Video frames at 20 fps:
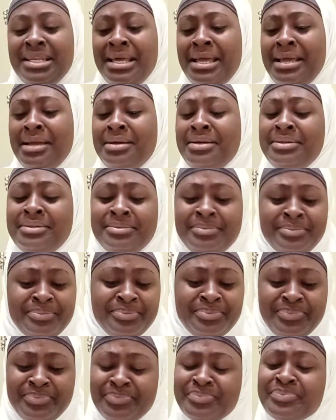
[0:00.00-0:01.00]
Like,
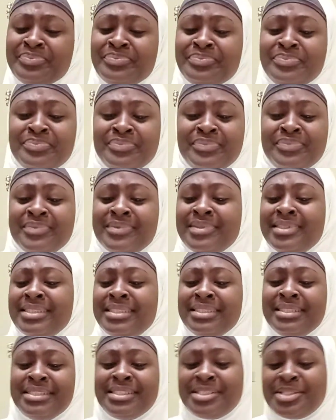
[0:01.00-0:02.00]

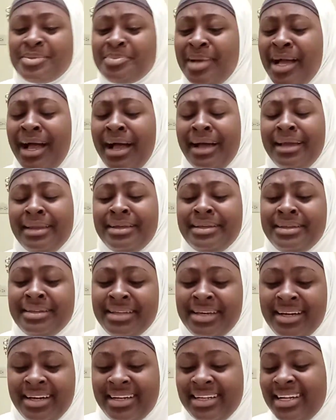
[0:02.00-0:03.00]

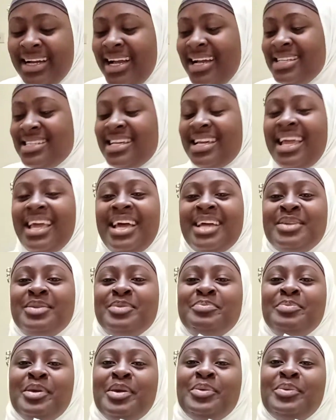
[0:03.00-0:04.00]
subhanallah, guys, I
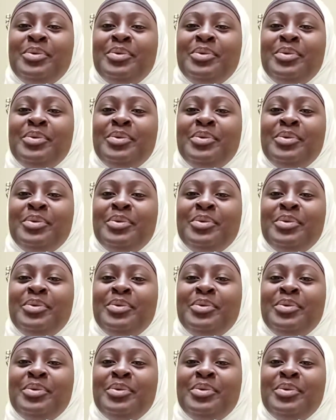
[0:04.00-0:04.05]
can't